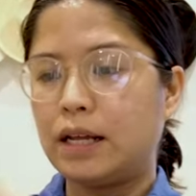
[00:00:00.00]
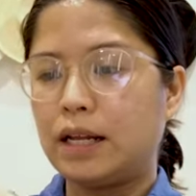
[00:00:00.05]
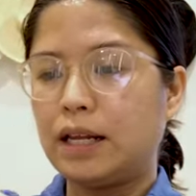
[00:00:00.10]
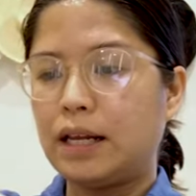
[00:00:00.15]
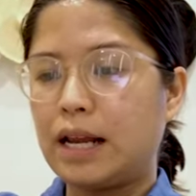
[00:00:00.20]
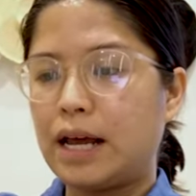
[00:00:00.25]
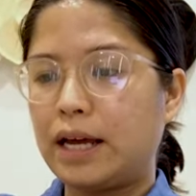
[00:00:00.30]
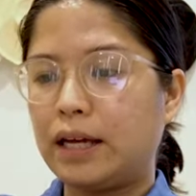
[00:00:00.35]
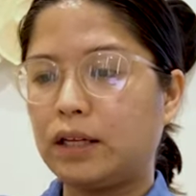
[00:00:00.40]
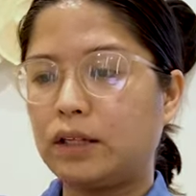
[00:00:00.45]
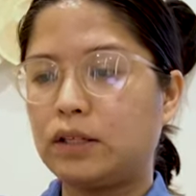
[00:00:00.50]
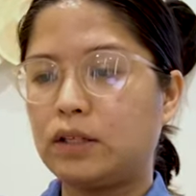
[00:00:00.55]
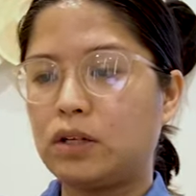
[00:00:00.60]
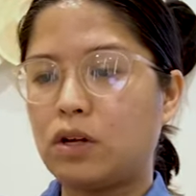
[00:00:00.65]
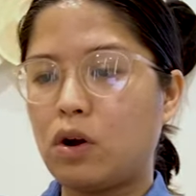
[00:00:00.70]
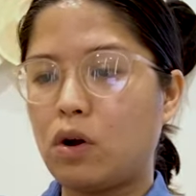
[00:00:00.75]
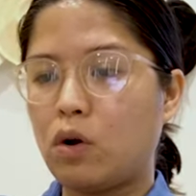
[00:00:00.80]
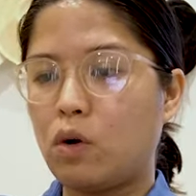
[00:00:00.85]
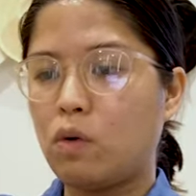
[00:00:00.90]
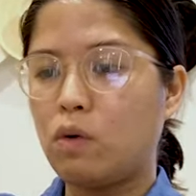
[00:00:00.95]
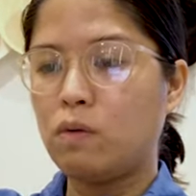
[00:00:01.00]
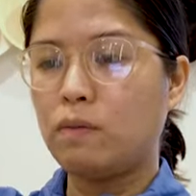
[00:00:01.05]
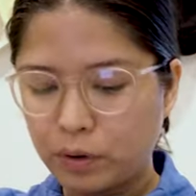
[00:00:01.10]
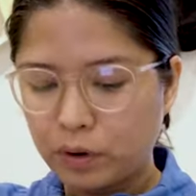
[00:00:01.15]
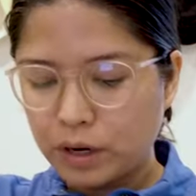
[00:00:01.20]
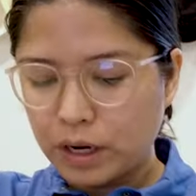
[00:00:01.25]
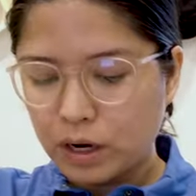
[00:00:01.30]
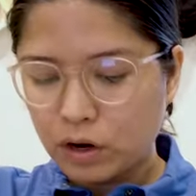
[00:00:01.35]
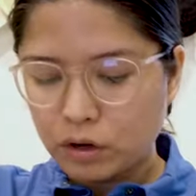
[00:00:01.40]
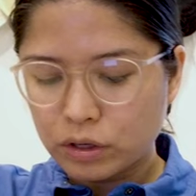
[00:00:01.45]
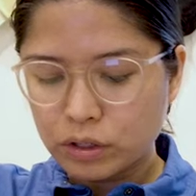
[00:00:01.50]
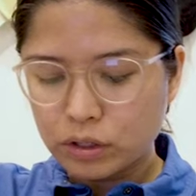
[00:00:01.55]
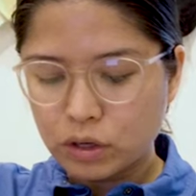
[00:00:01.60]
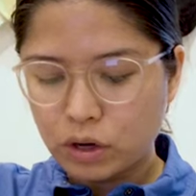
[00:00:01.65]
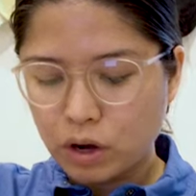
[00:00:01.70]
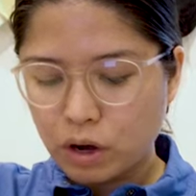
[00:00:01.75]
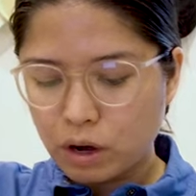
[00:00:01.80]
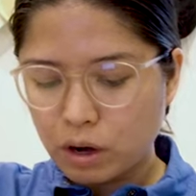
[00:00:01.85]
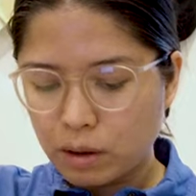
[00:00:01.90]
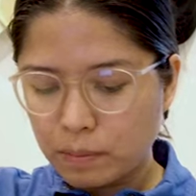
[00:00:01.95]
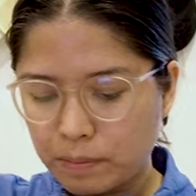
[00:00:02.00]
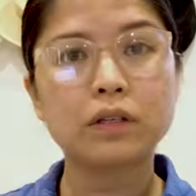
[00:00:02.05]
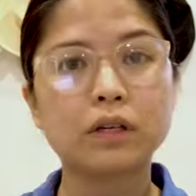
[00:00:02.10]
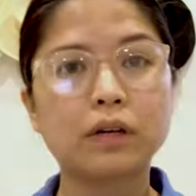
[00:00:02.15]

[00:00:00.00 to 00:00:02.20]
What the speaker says: like so, put it on top.